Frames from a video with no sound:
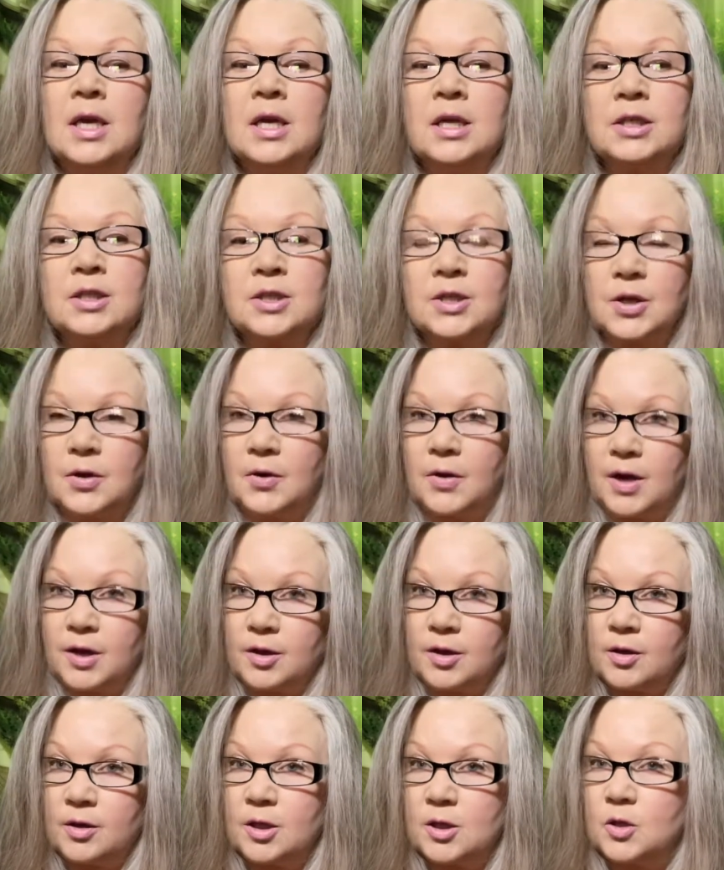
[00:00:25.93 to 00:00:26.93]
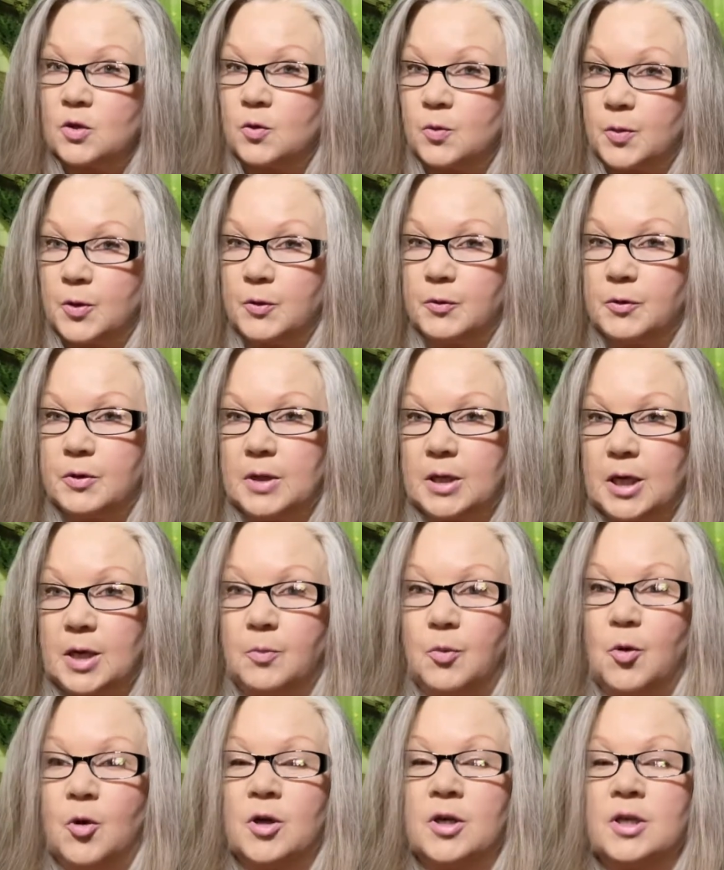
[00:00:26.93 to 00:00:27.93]
So I thought this would be really
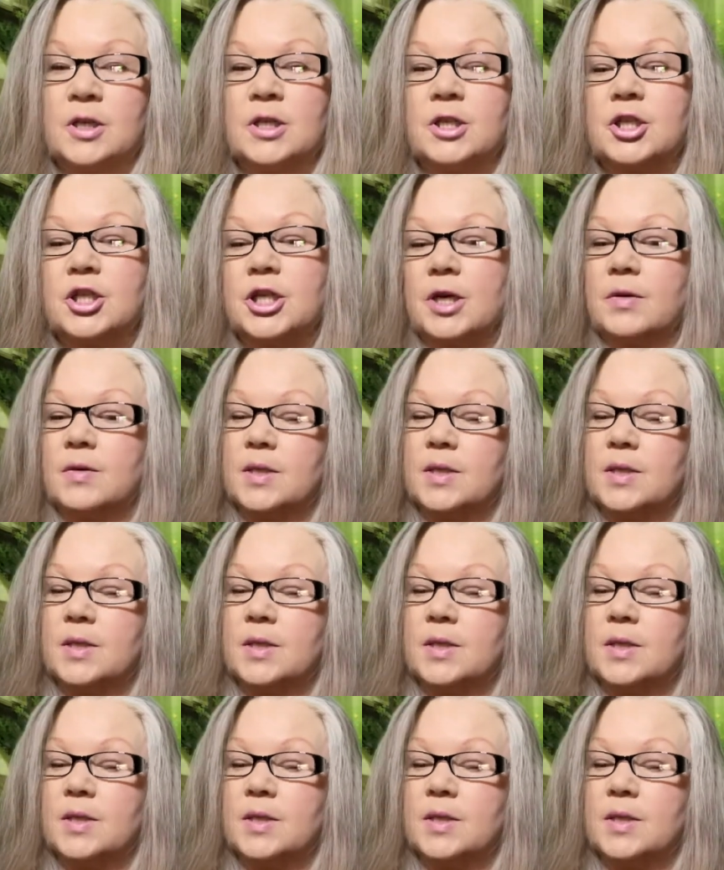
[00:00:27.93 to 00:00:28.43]
important to share